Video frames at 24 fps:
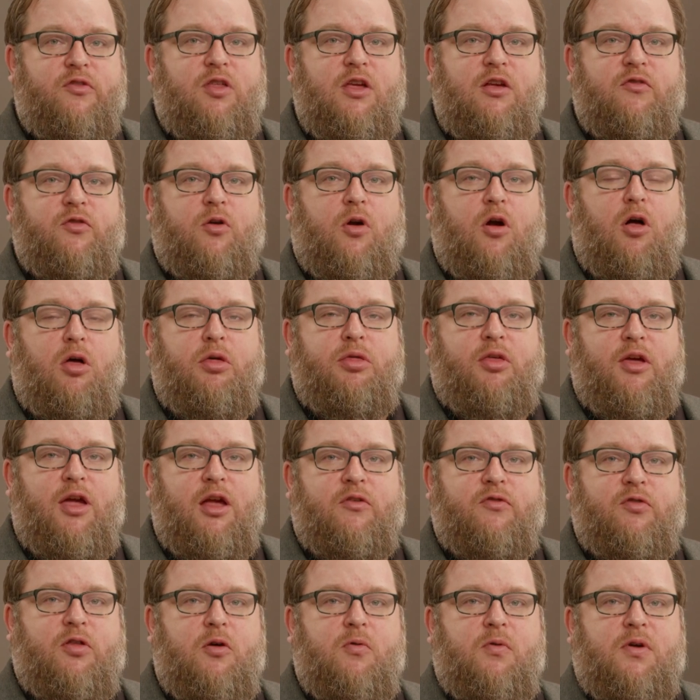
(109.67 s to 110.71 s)
These are all
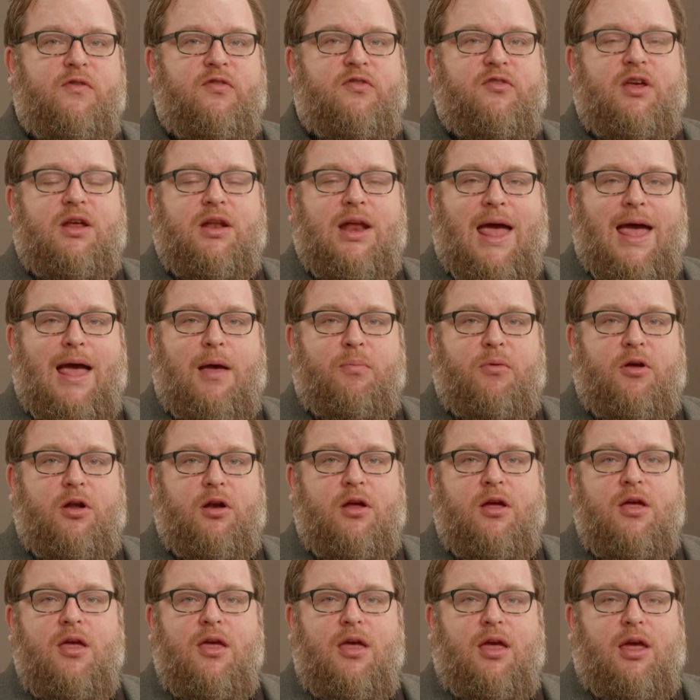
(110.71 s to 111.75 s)
things that we've seen happen